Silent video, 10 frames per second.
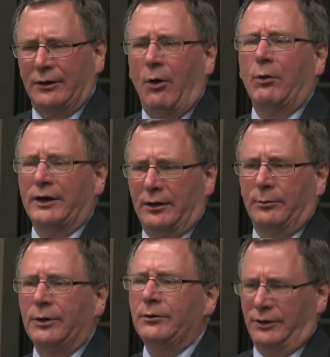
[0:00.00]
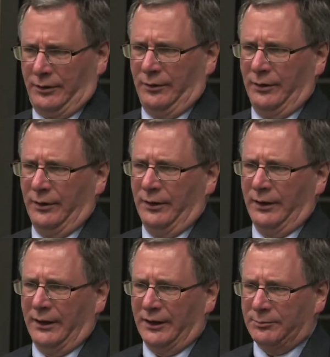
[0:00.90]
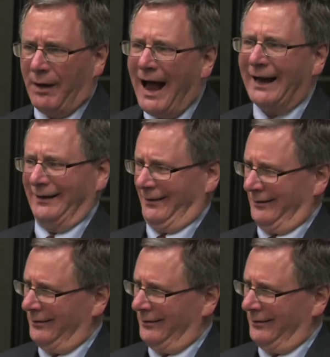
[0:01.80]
Holy Communion in his pocket?